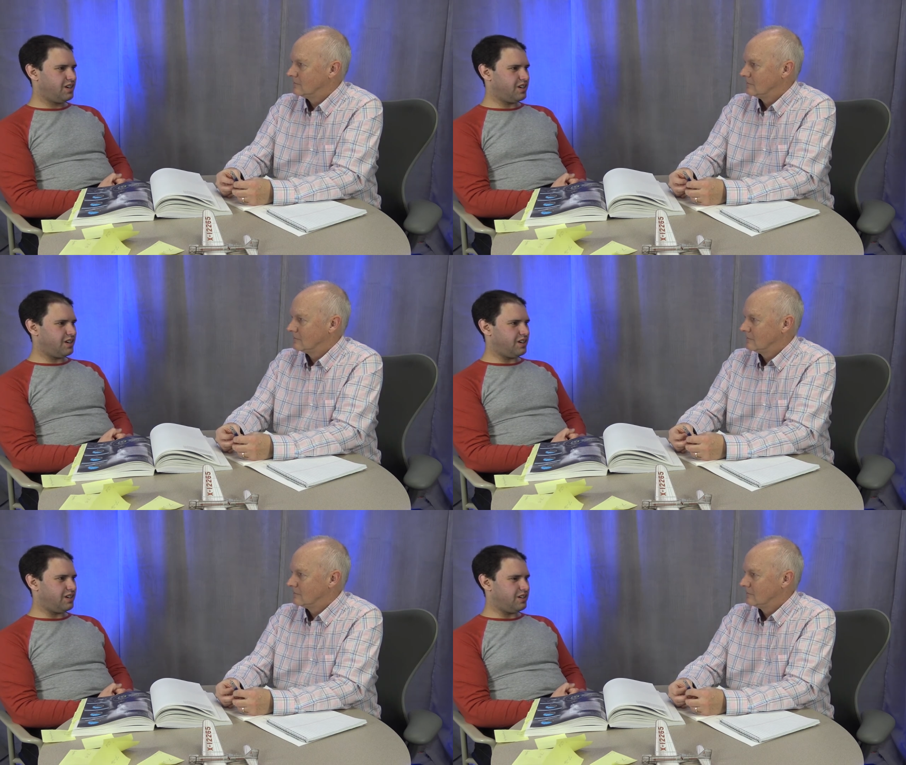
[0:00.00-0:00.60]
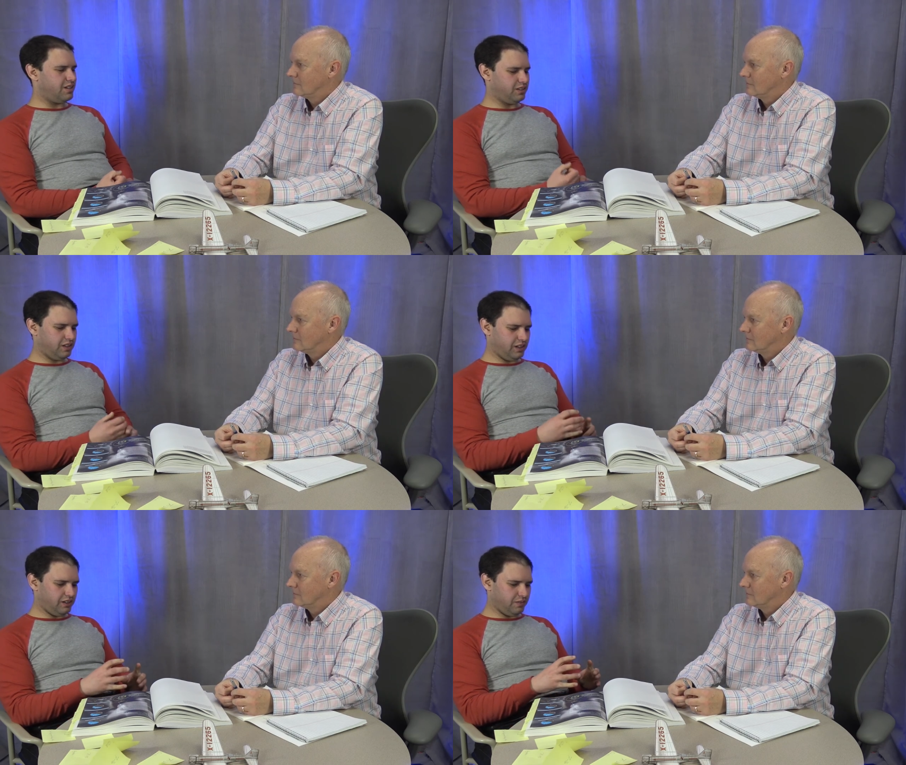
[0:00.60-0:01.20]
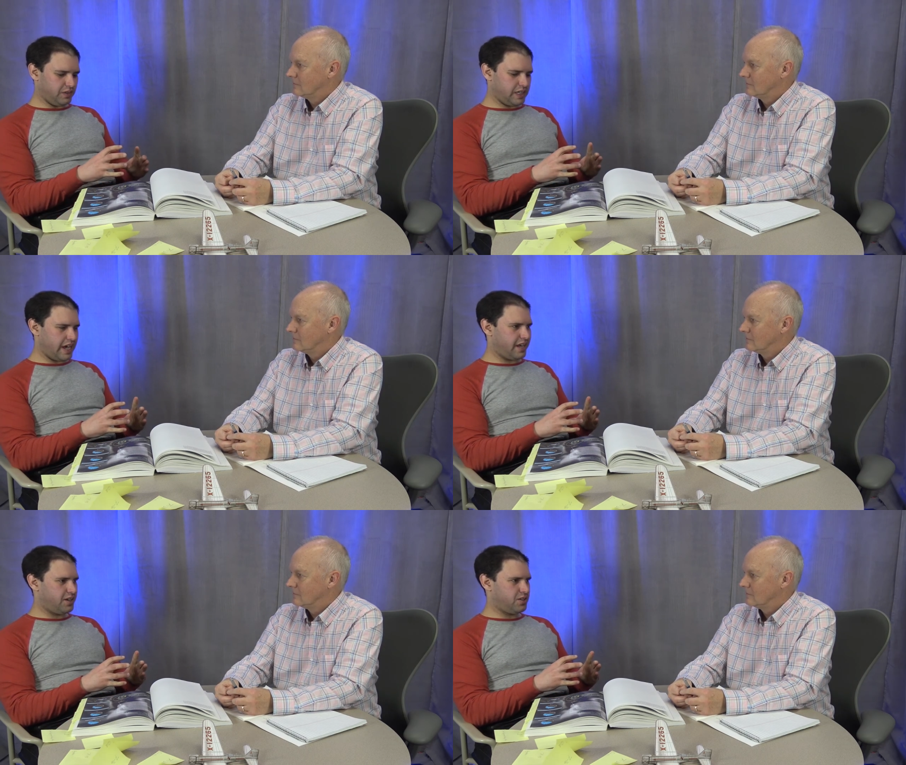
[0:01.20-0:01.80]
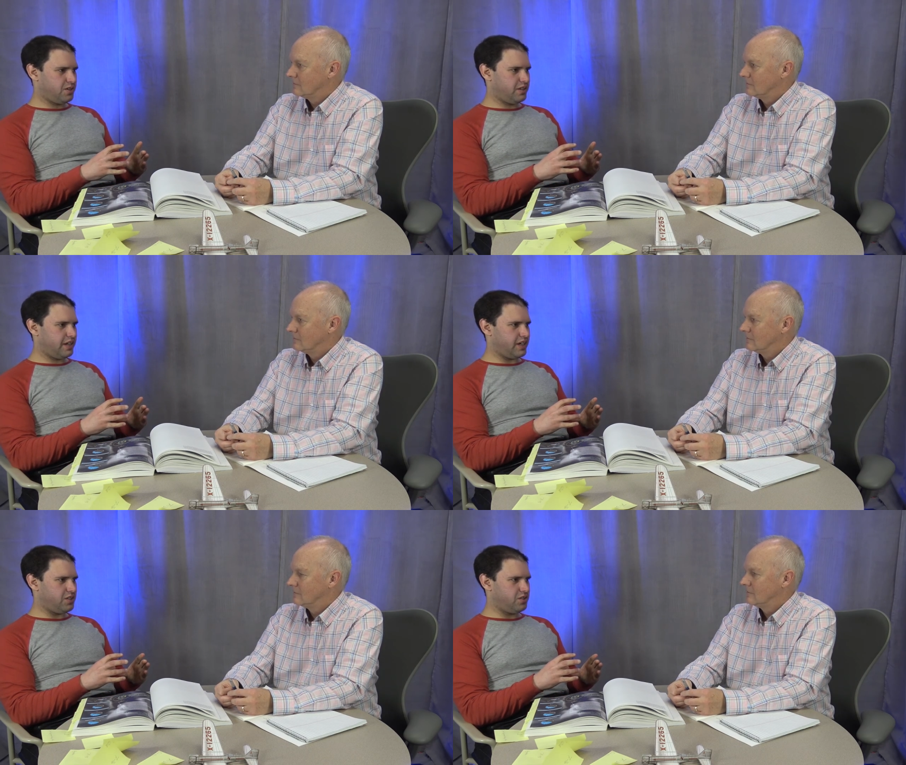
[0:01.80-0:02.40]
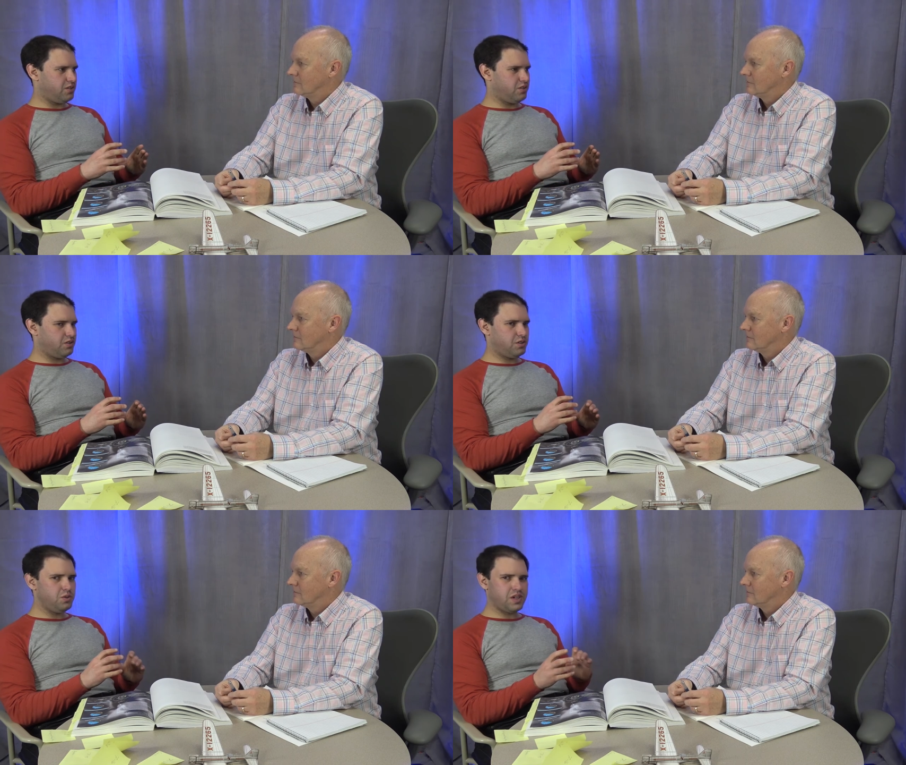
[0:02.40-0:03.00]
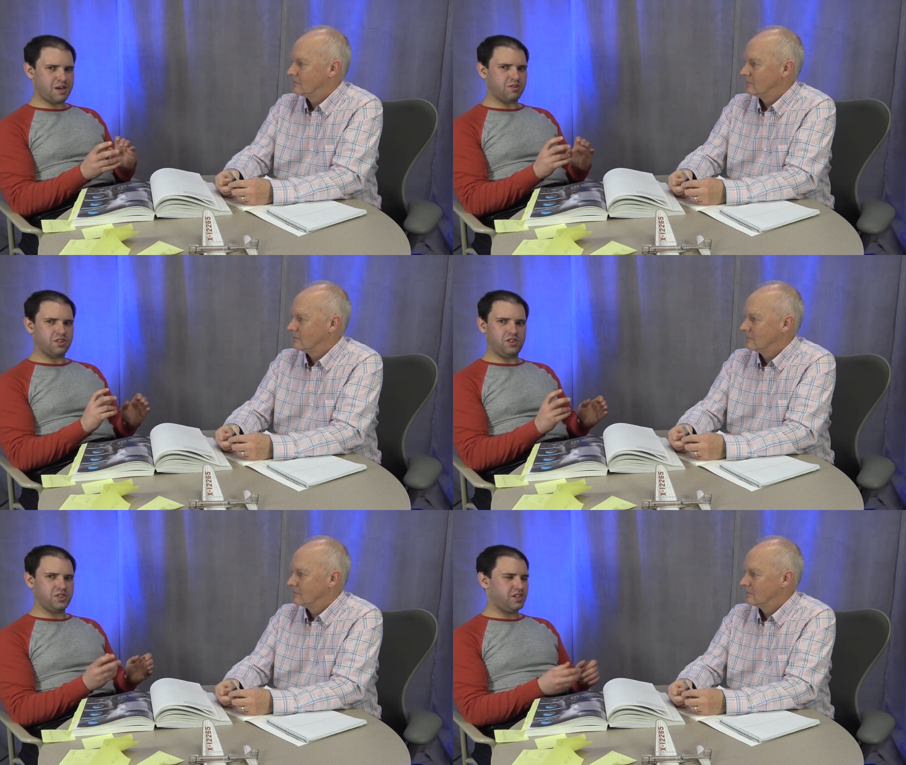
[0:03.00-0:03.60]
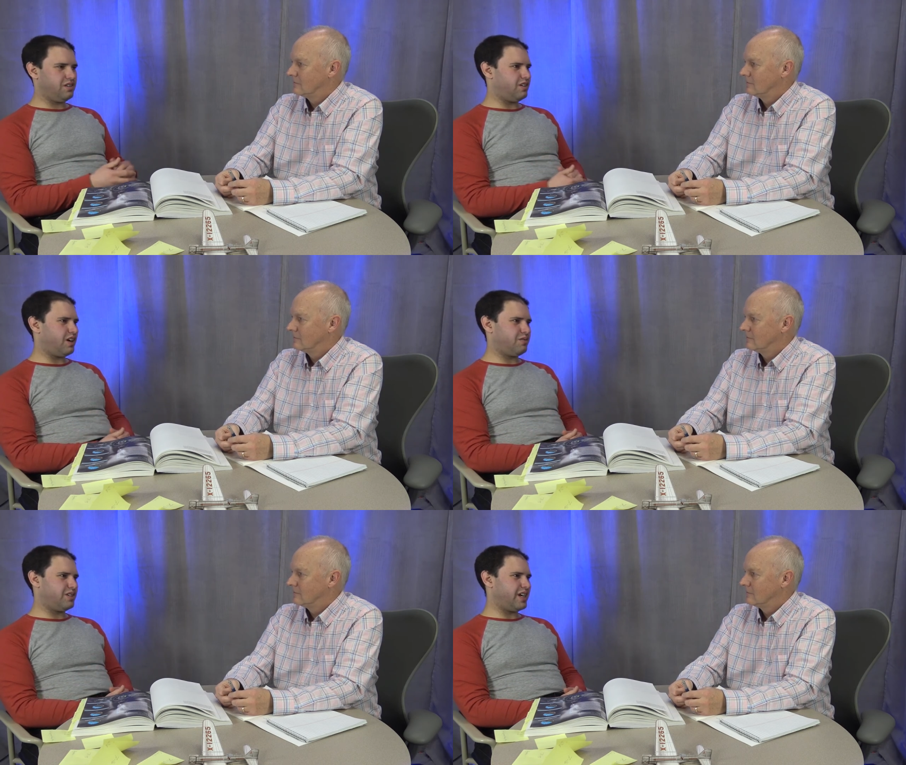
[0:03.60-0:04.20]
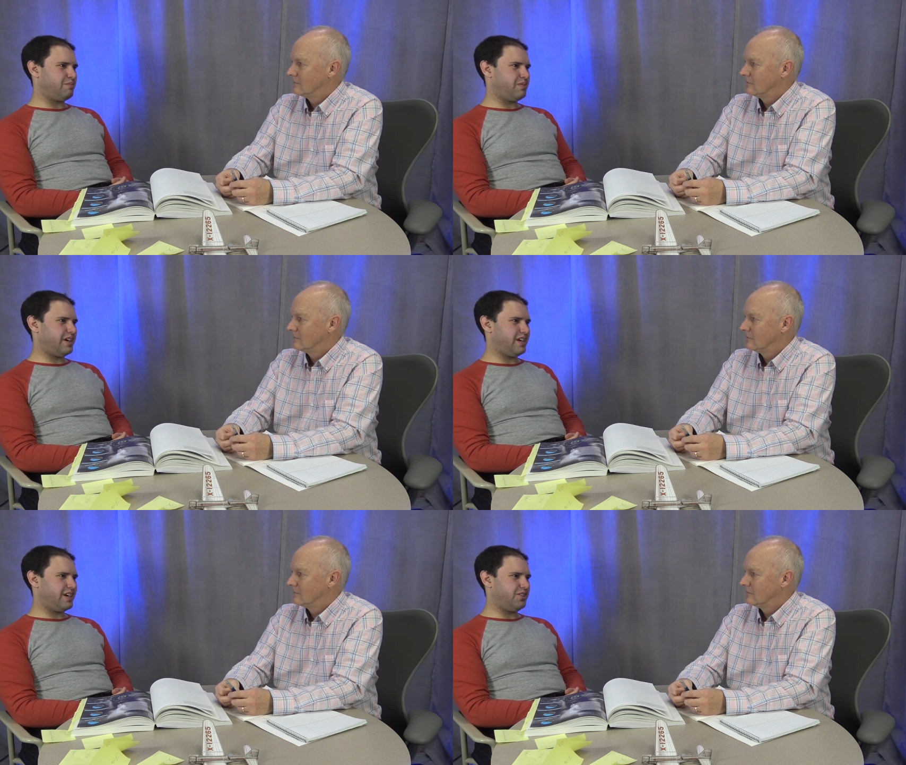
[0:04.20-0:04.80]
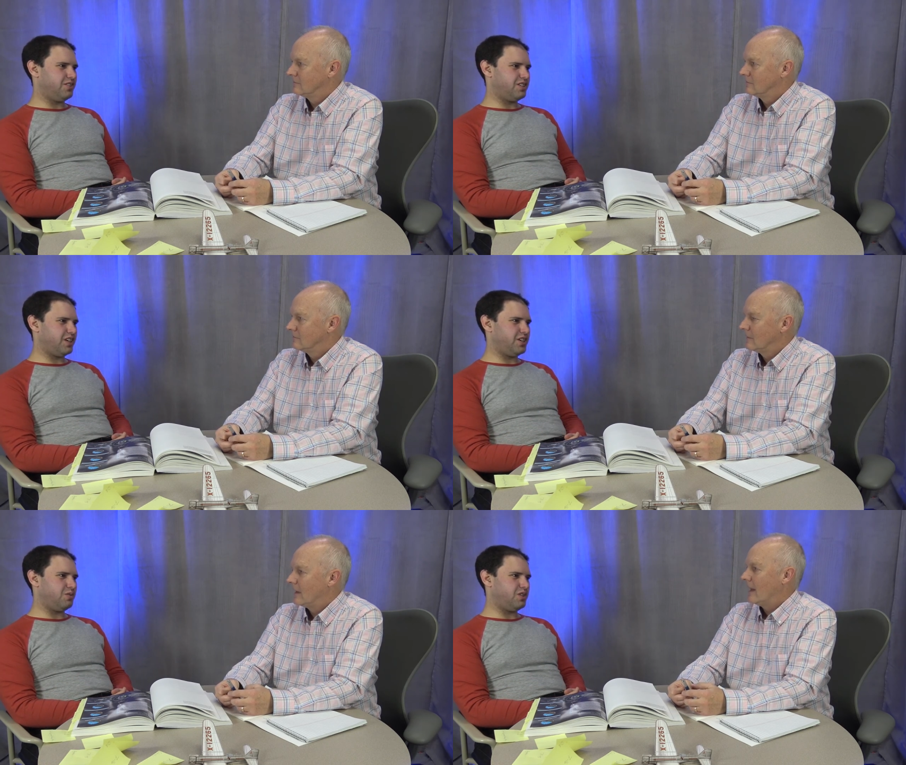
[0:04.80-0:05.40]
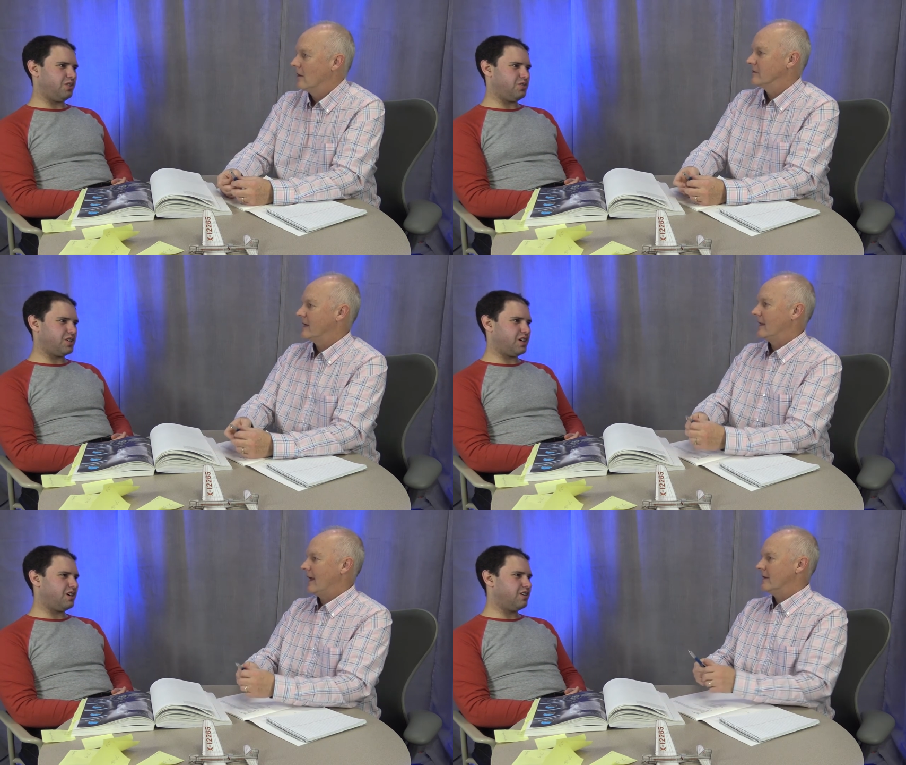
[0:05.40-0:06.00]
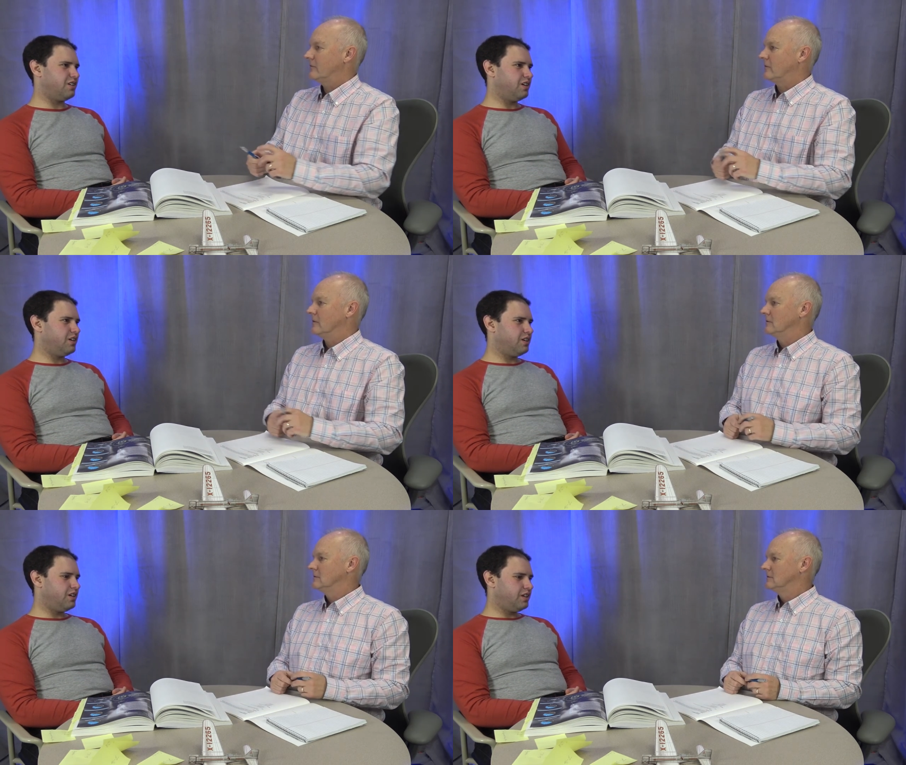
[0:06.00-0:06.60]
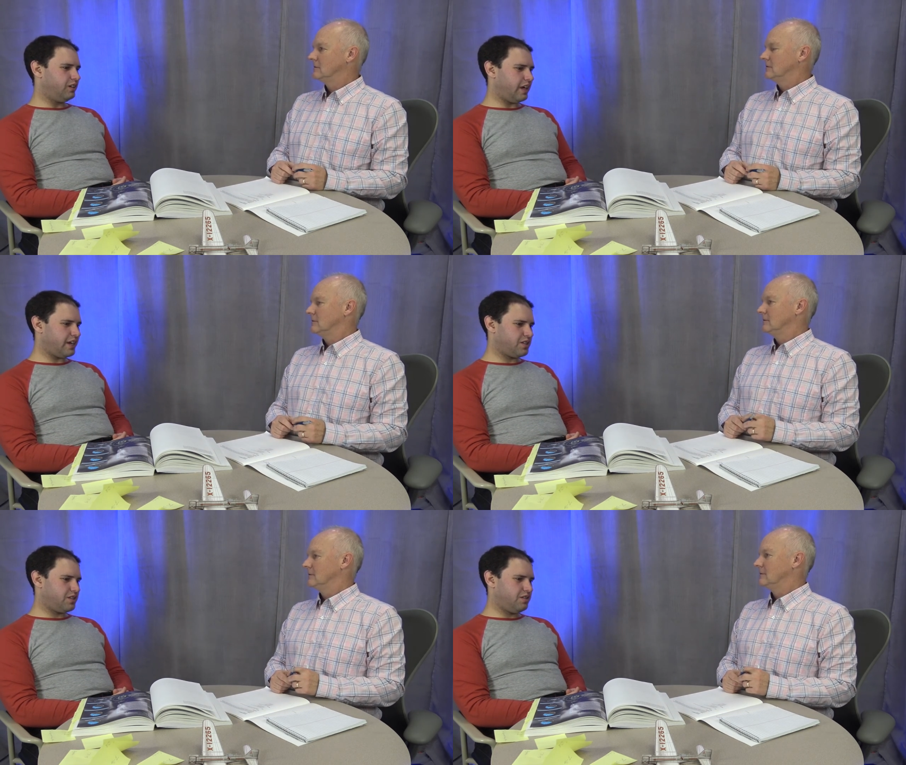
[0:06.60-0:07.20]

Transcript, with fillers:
Speaker 1: uh, a little canister that has two chemicals, and off the top of my head, I couldn't tell you what How long does that are. last for? Last,